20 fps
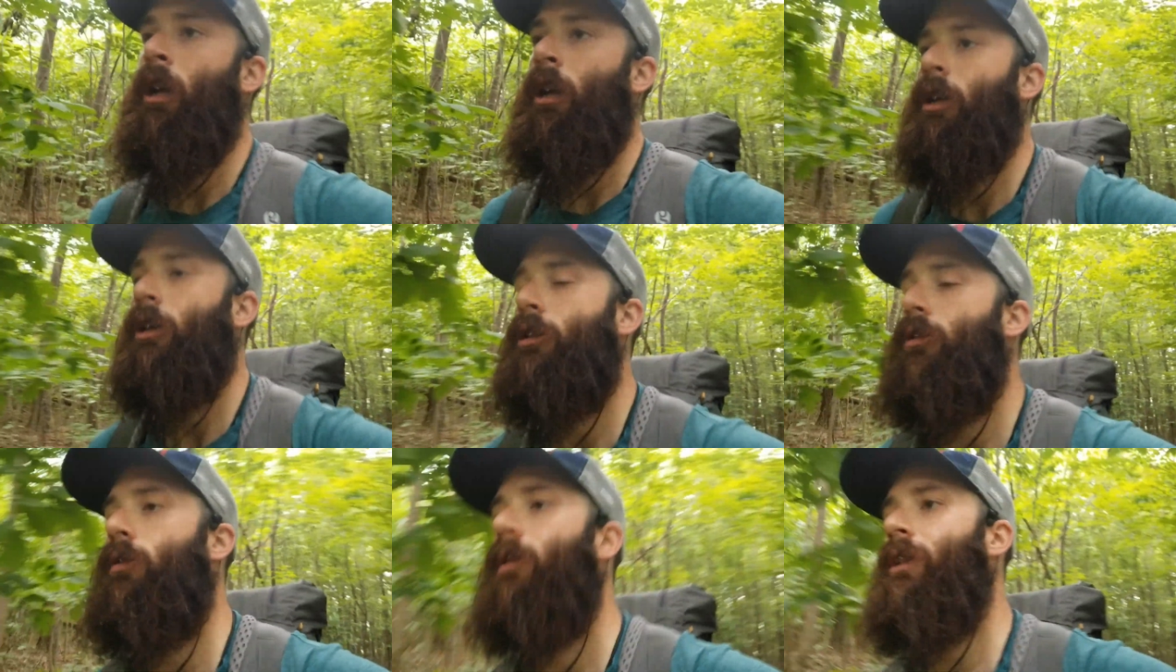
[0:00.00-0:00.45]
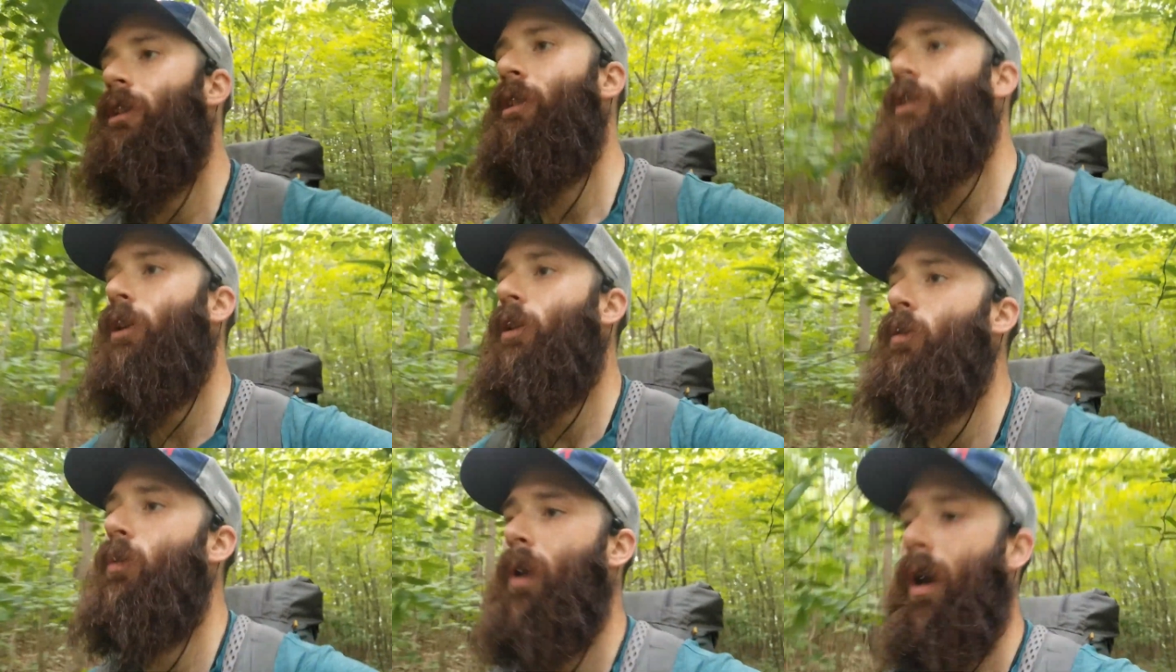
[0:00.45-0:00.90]
You need
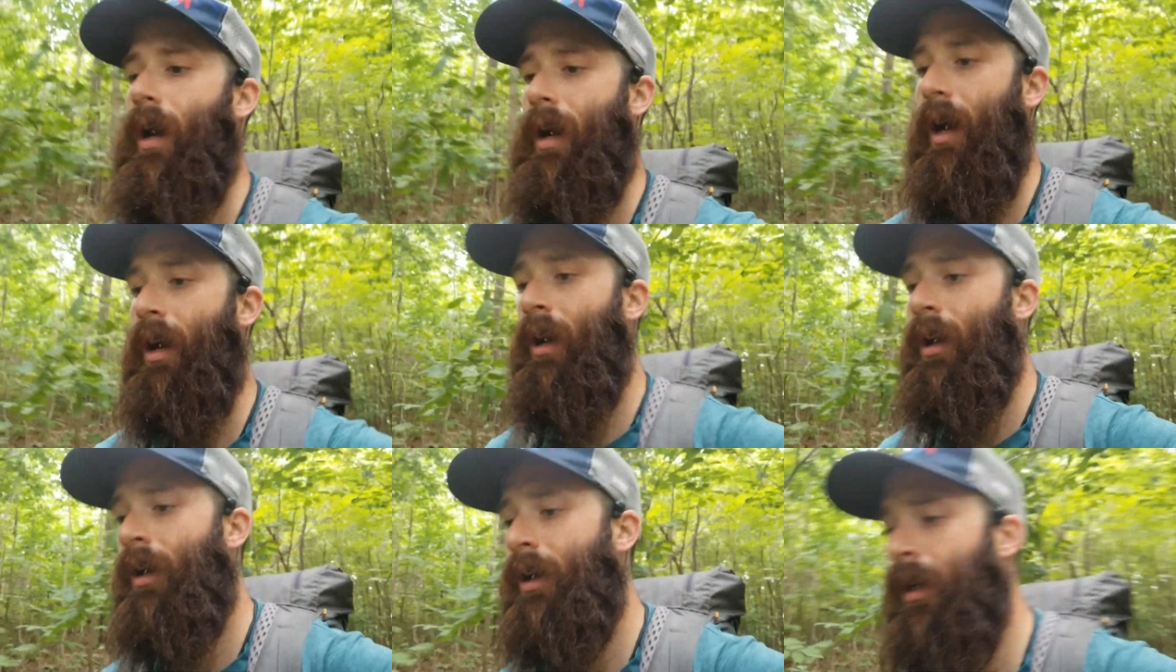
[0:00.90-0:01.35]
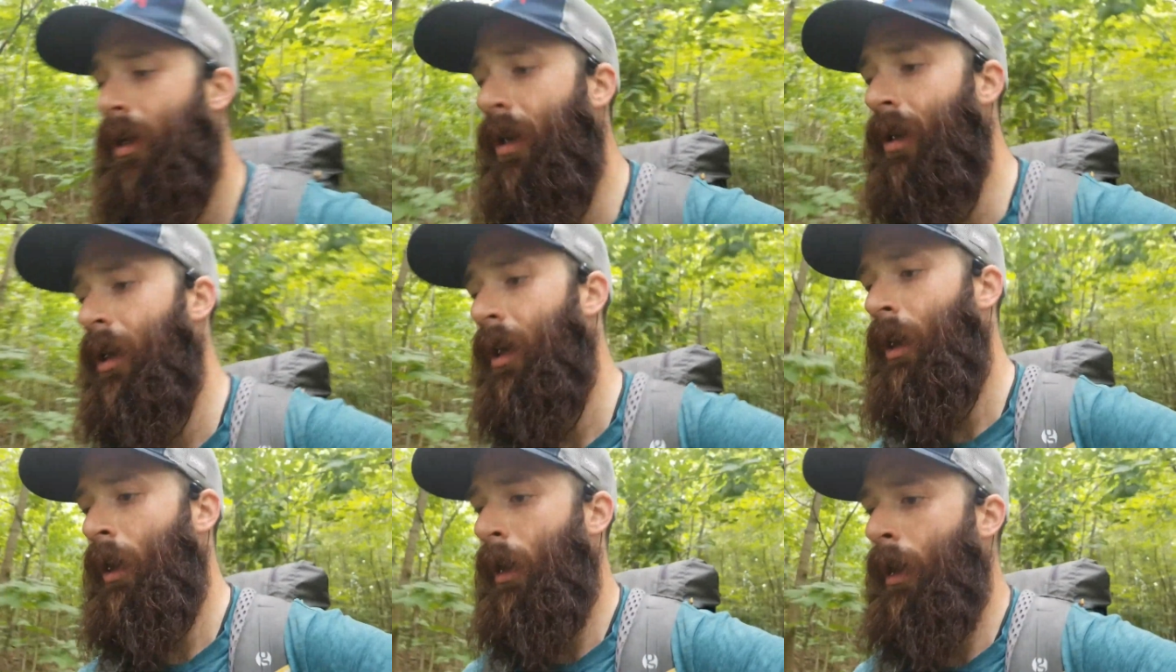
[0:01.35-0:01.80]
to, uh,
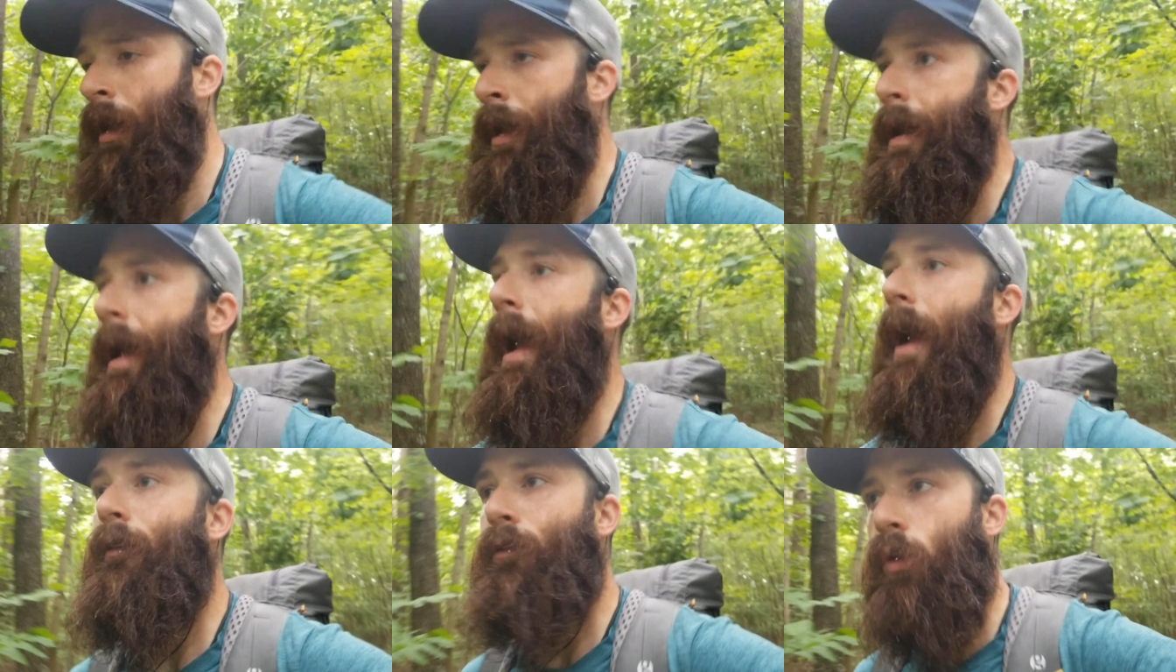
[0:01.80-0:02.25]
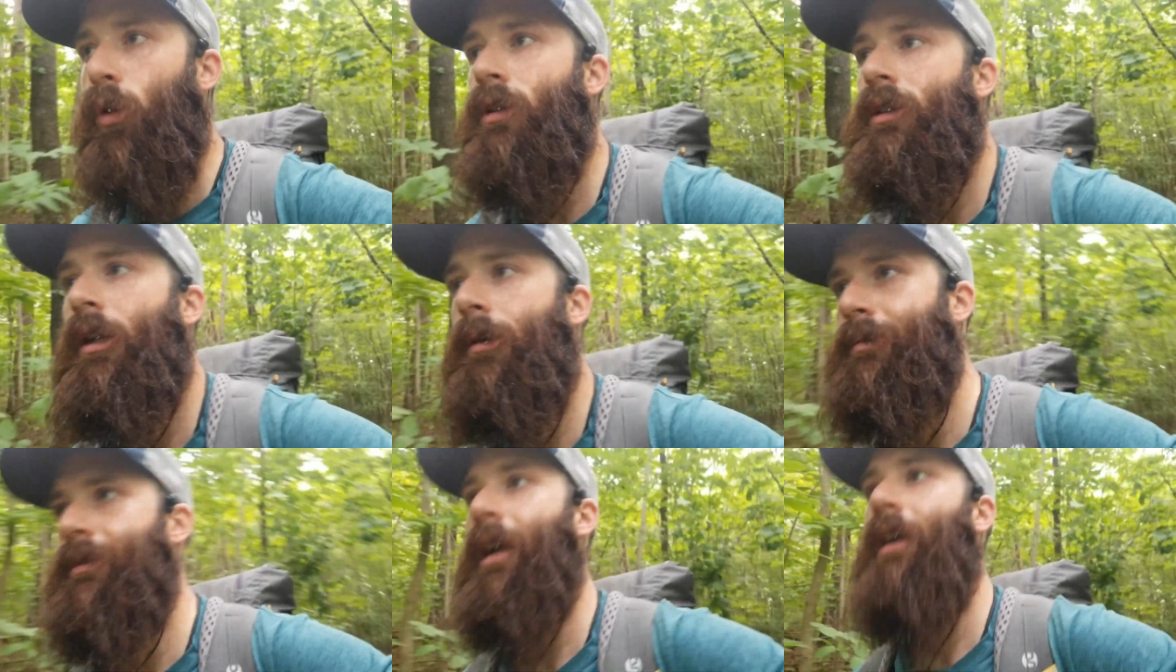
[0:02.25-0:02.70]
everyone
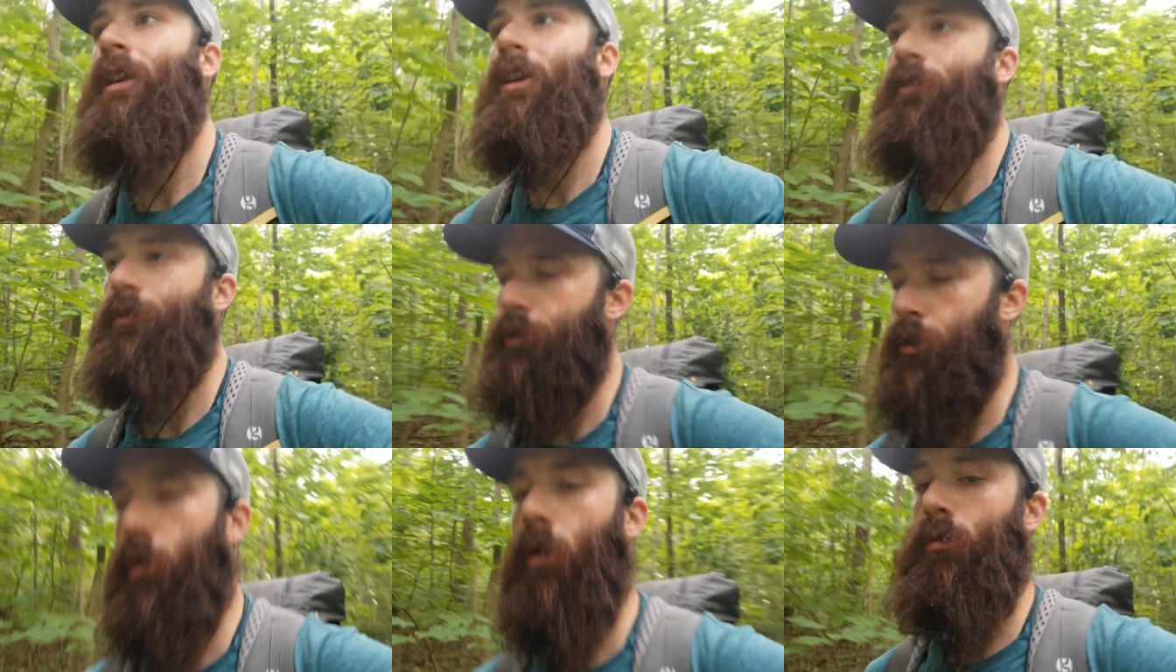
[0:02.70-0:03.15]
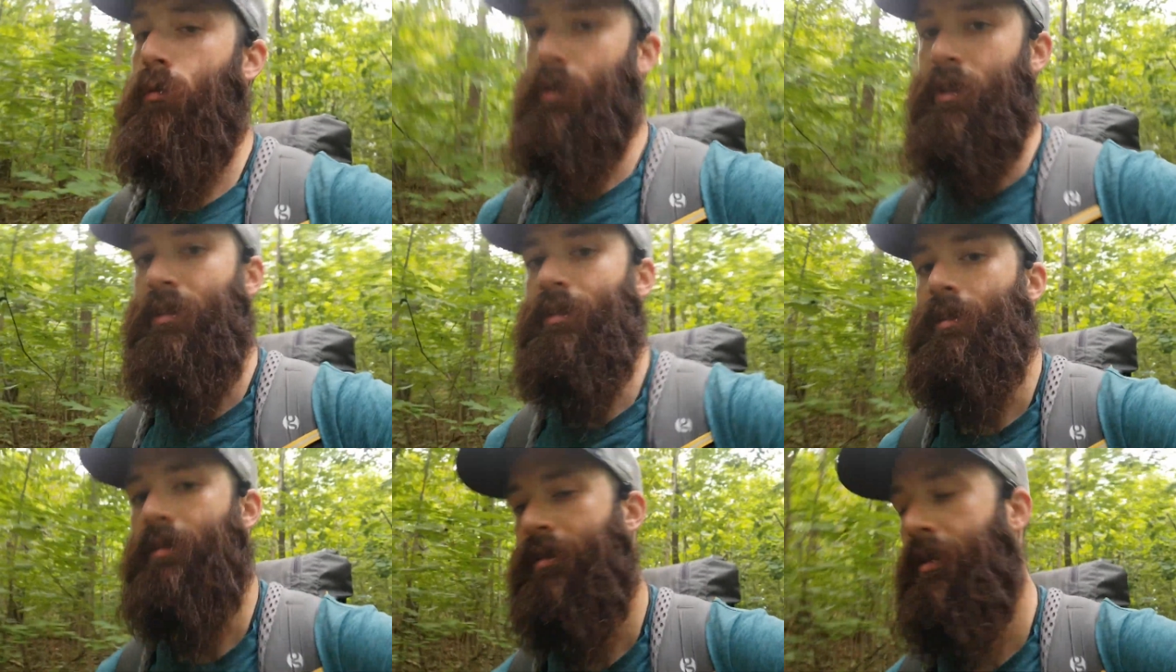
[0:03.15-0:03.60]
comes out here for their own
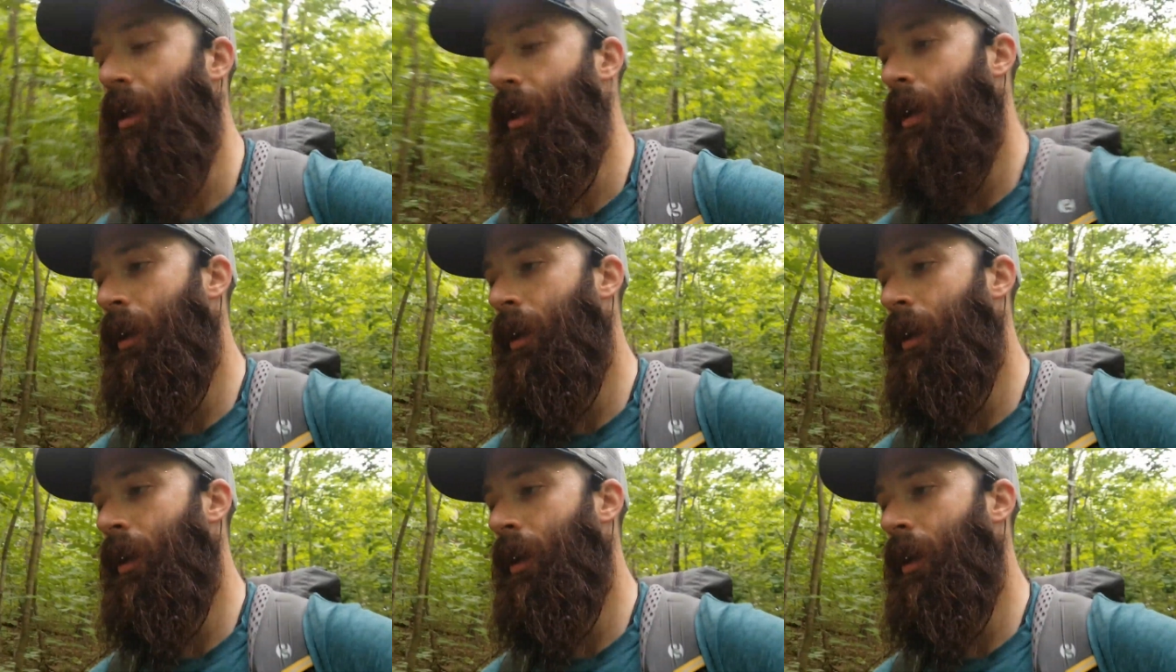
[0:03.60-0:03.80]
reasons.